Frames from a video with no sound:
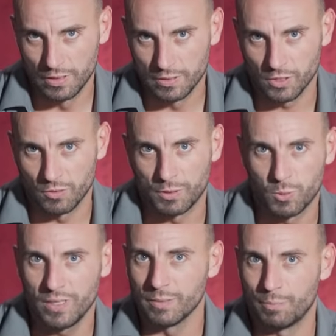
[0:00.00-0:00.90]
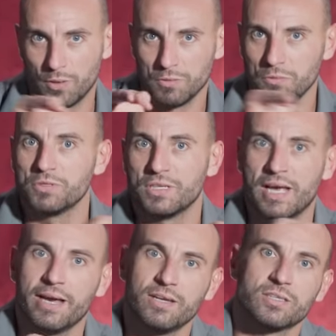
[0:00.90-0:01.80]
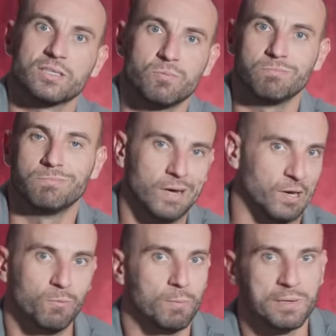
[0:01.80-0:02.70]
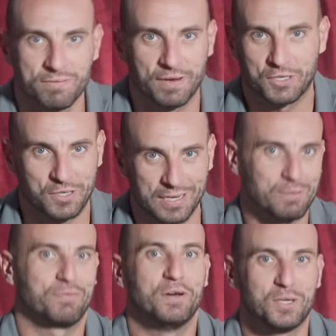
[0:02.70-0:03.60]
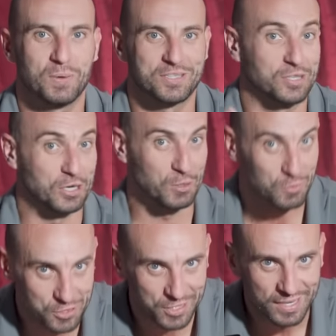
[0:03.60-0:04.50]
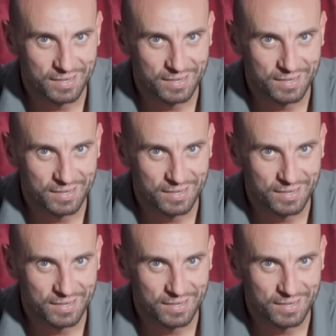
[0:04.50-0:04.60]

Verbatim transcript: So between the balls and the anus, I don't know, what we affectionately refer to as the gooch,